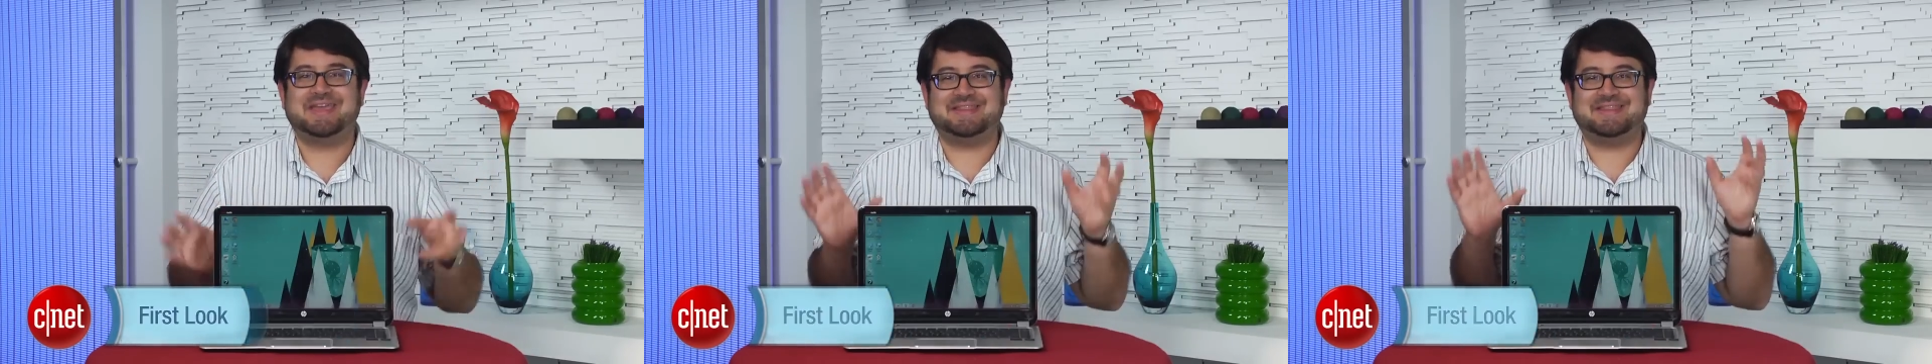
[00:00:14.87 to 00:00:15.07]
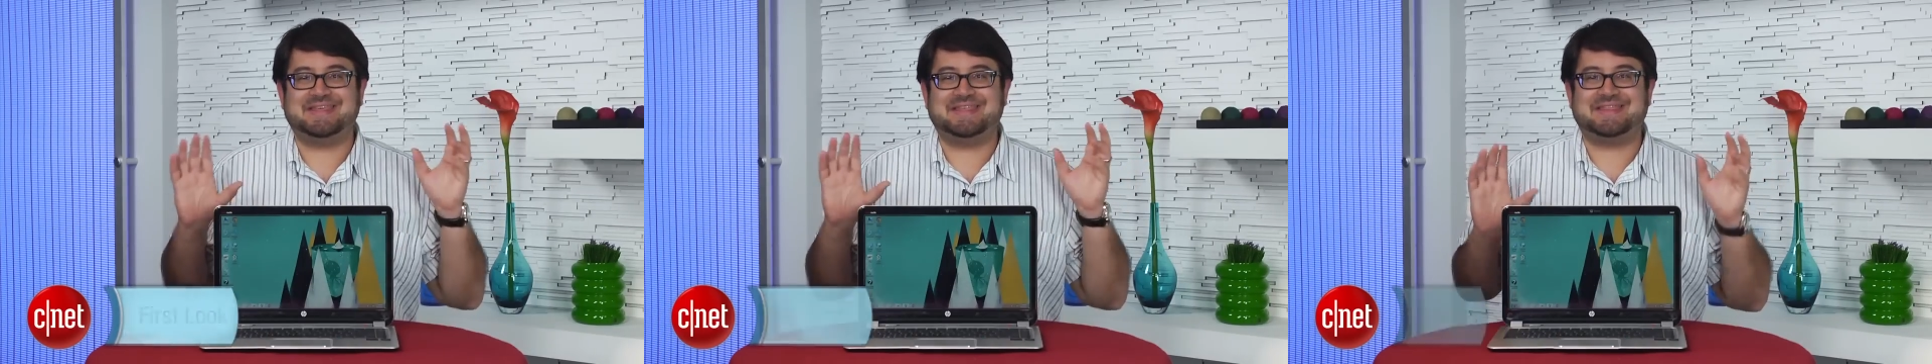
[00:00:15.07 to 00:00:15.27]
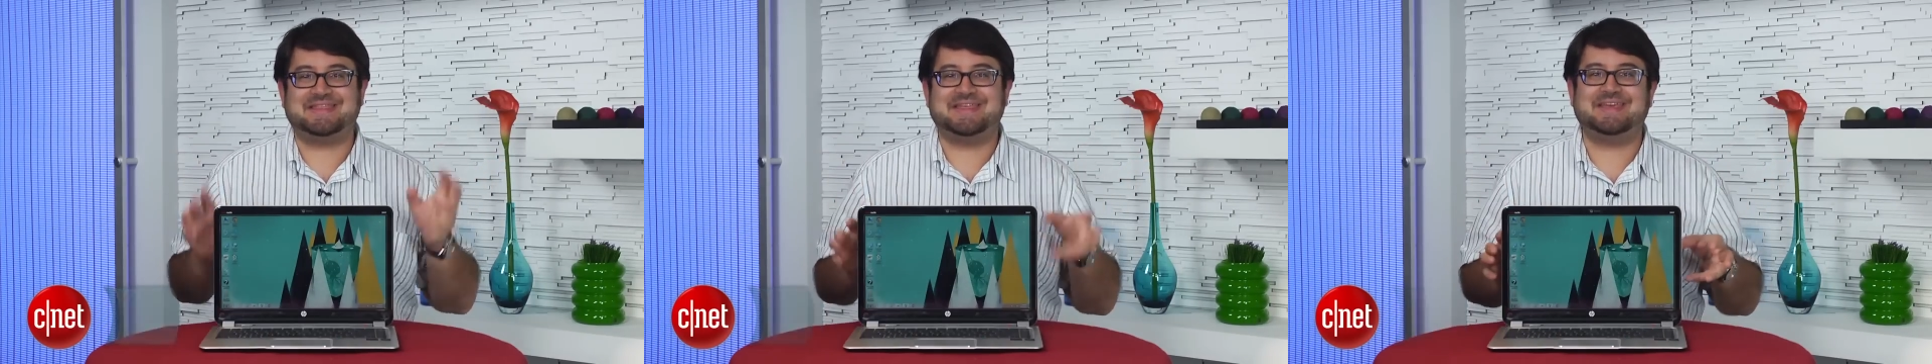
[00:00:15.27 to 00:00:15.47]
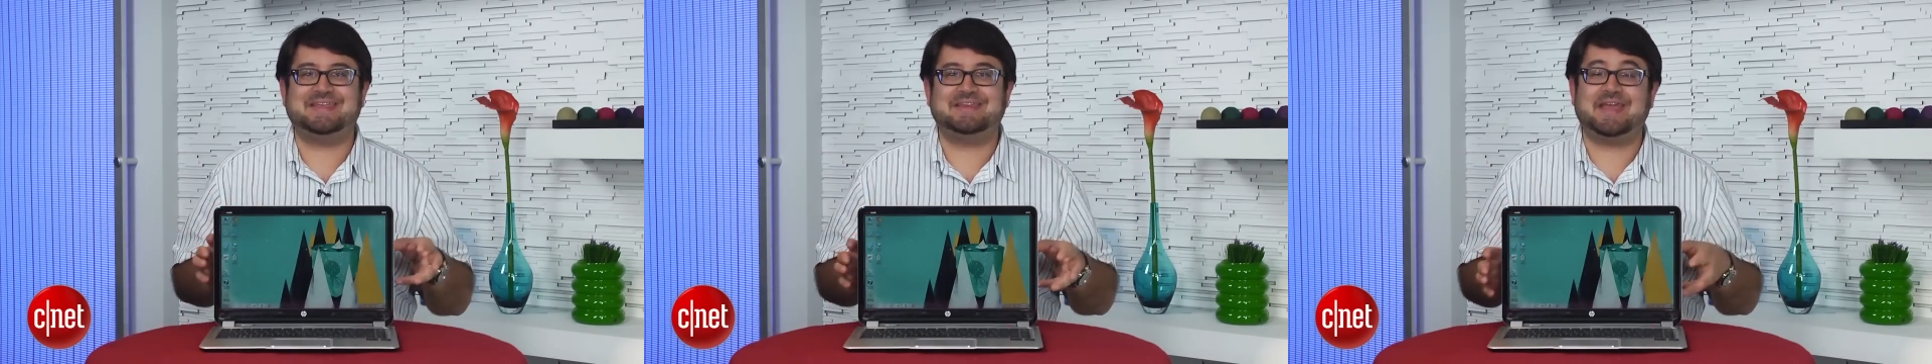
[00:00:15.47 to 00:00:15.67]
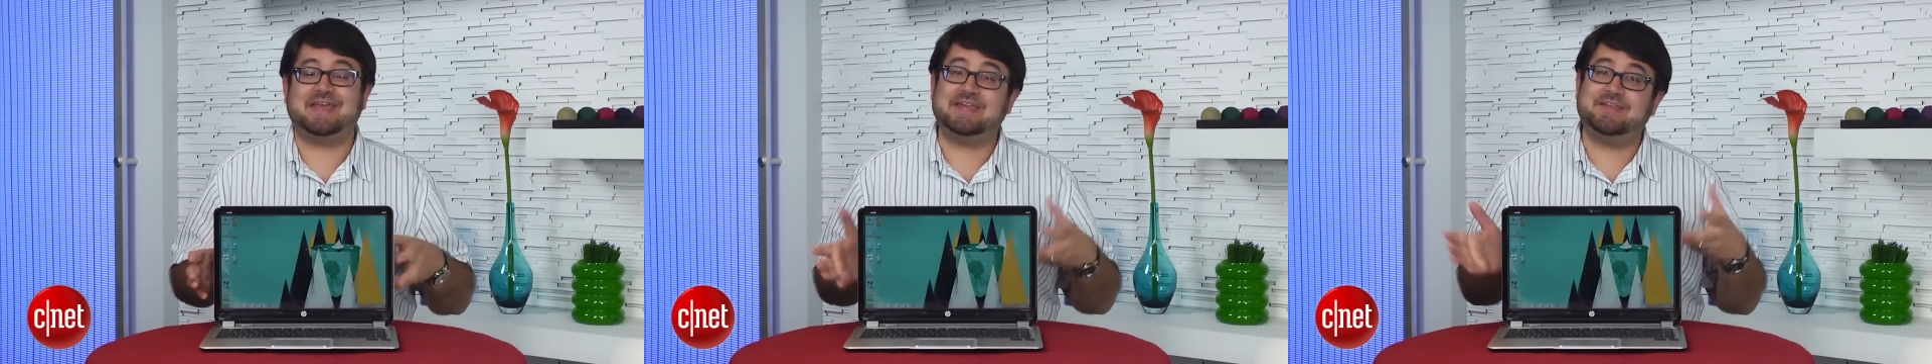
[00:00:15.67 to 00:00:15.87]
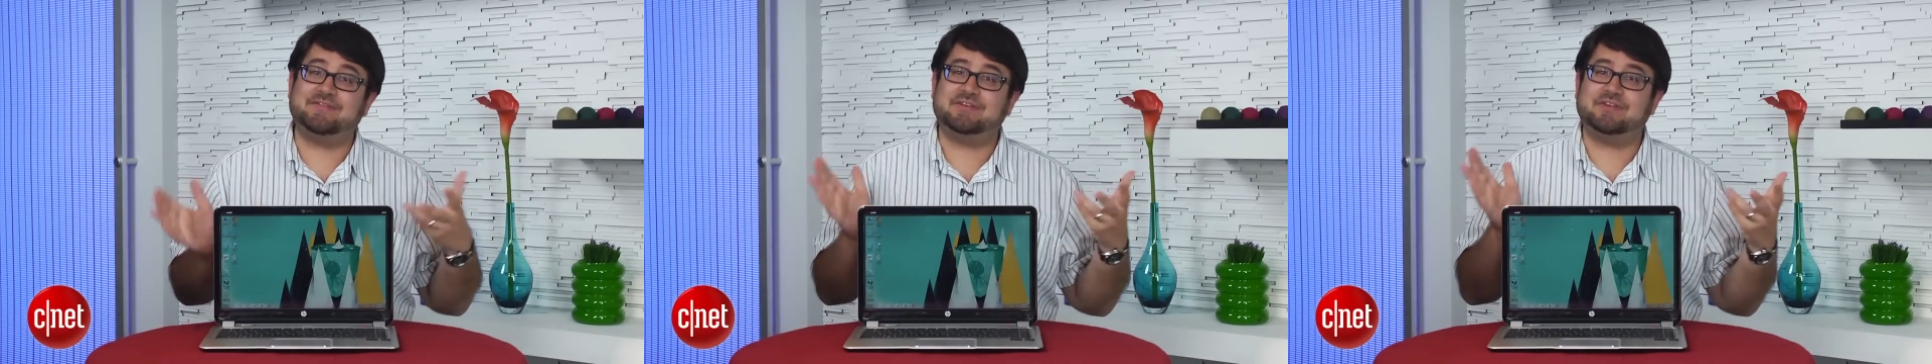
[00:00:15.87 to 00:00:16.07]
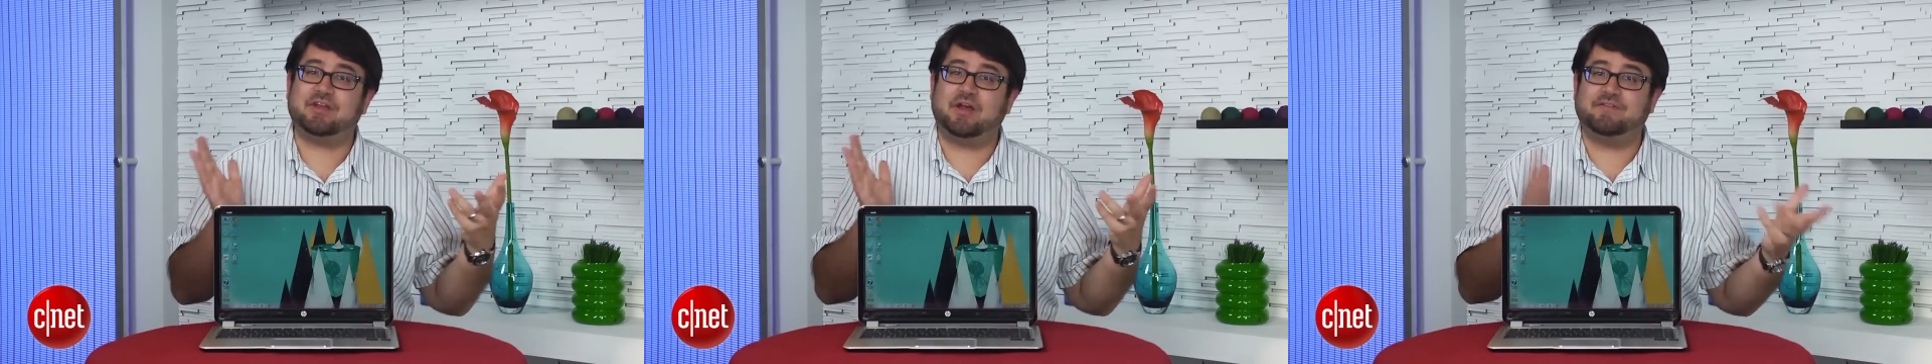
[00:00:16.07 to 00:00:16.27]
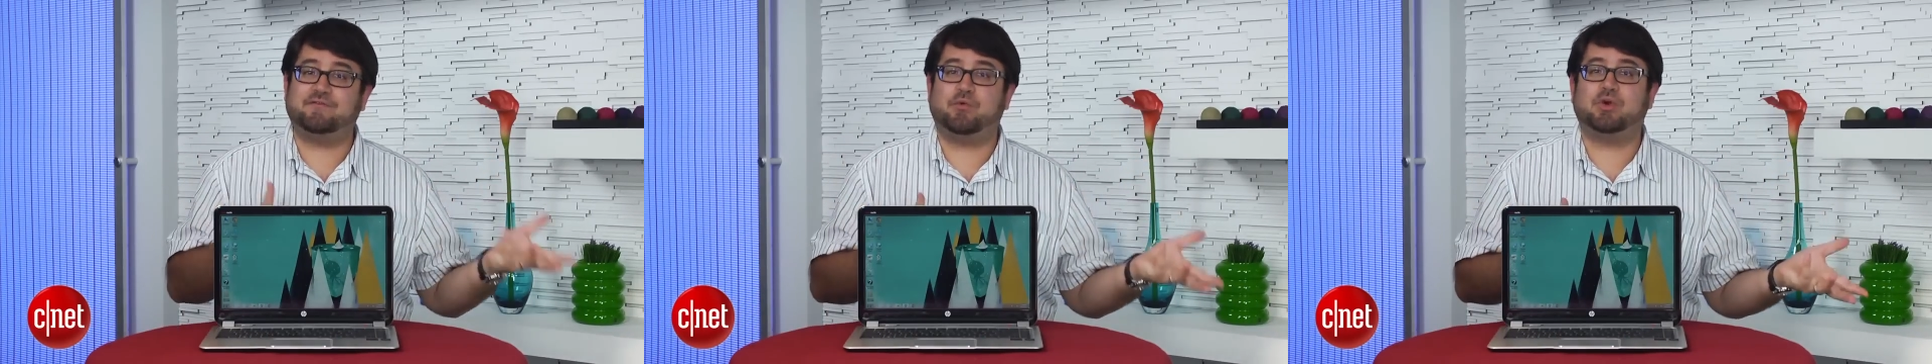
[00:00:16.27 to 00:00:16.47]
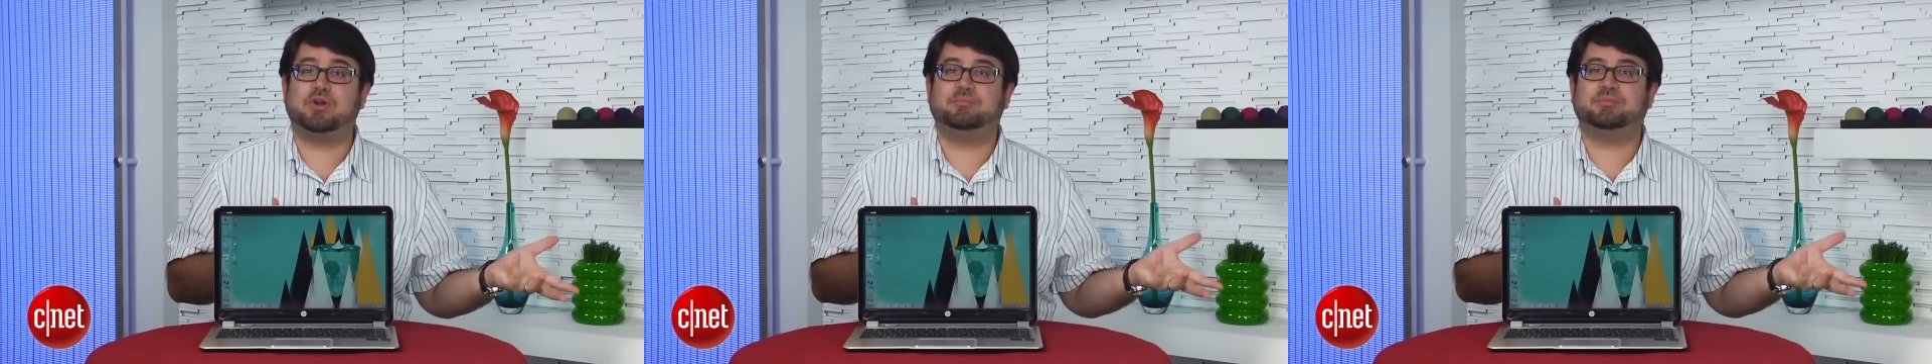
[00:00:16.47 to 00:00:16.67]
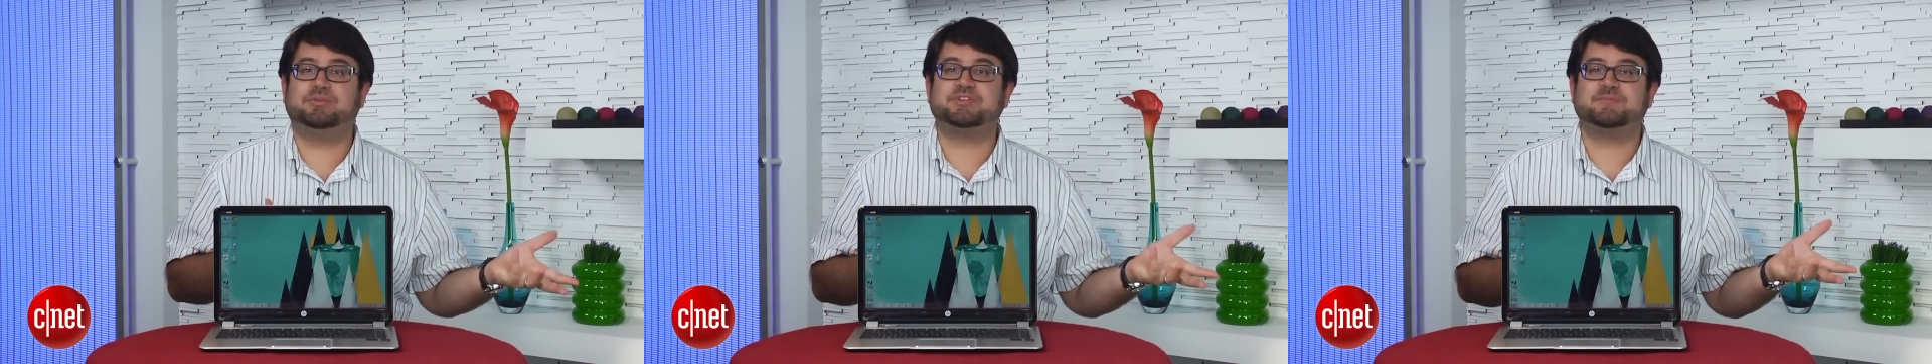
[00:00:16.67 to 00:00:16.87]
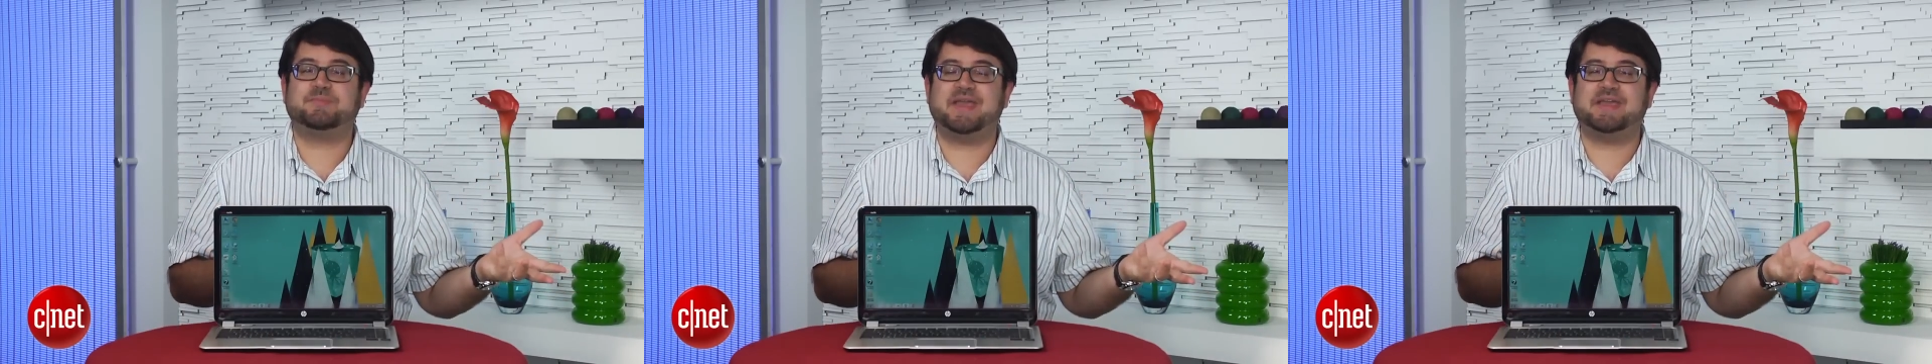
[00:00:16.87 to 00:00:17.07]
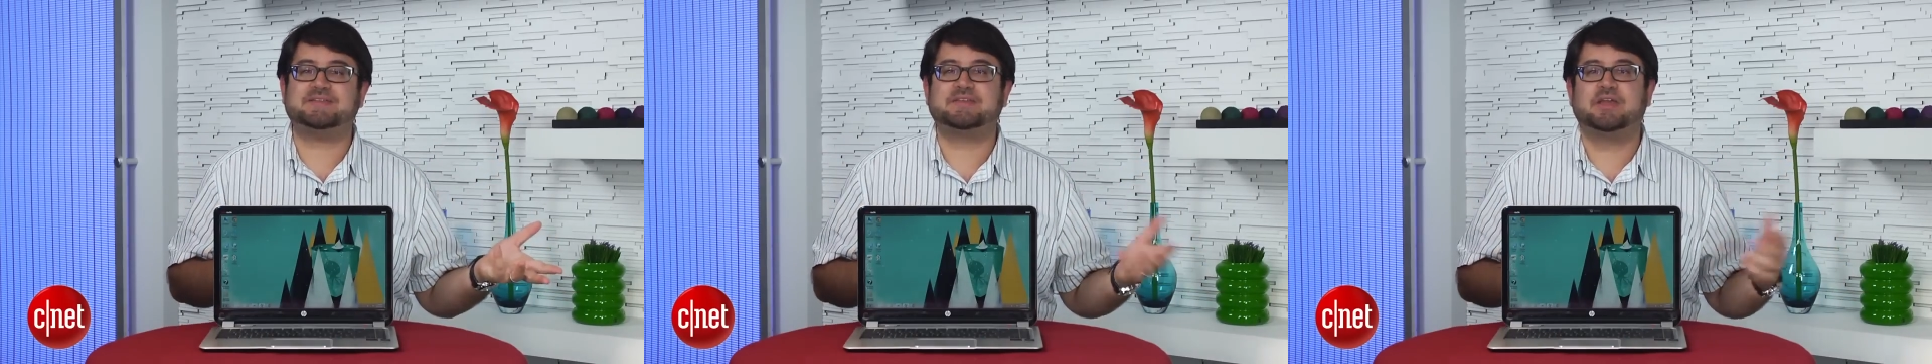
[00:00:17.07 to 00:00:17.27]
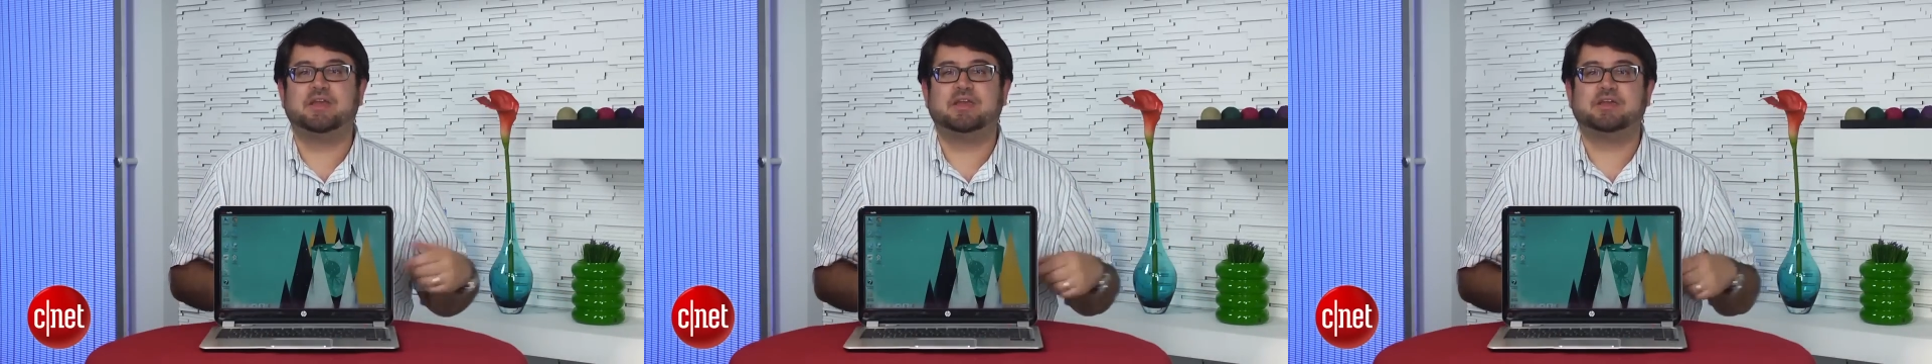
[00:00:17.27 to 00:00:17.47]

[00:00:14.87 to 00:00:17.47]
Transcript: in the thin and even affordable space,